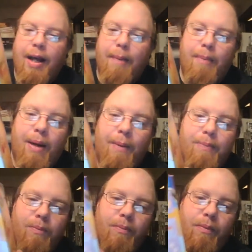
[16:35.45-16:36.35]
Now,
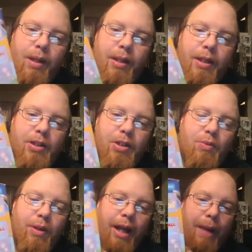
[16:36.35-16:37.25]
this is
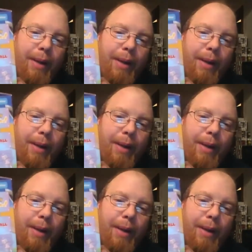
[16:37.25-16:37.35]
one game,